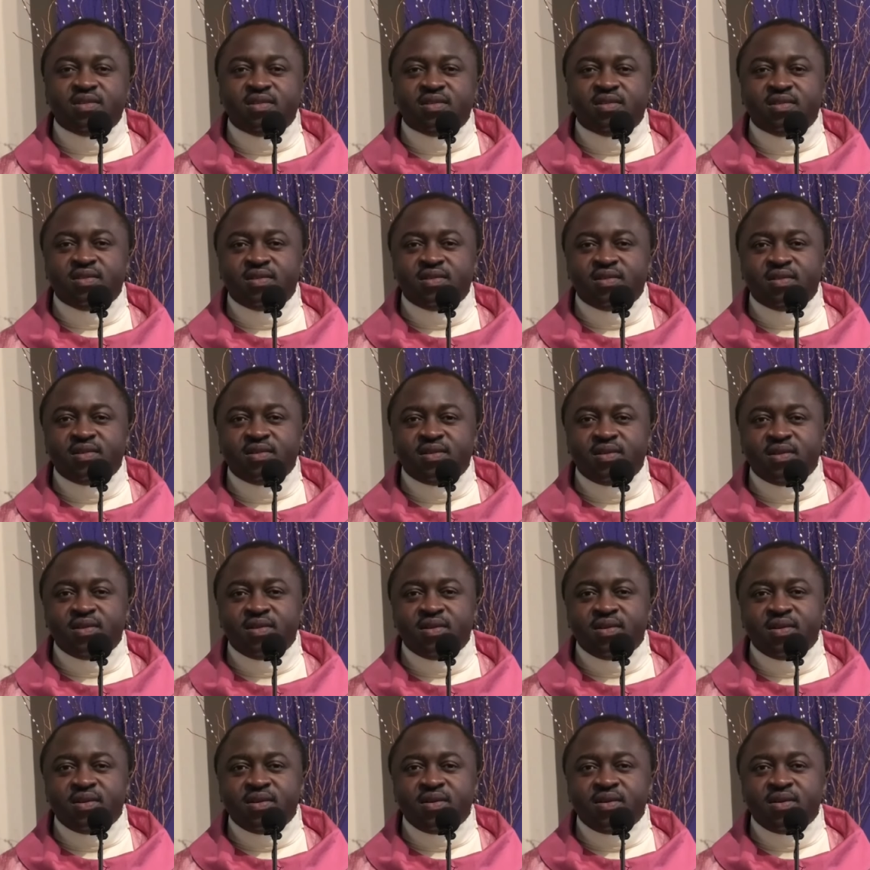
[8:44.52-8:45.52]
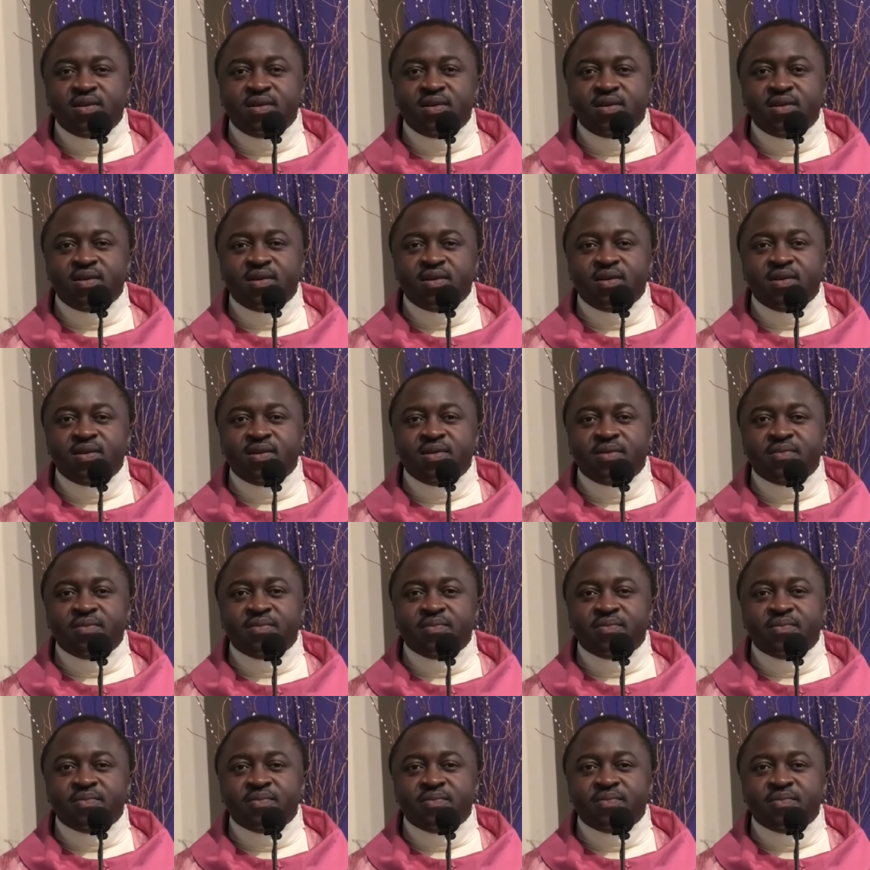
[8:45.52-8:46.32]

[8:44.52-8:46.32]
(no one is talking)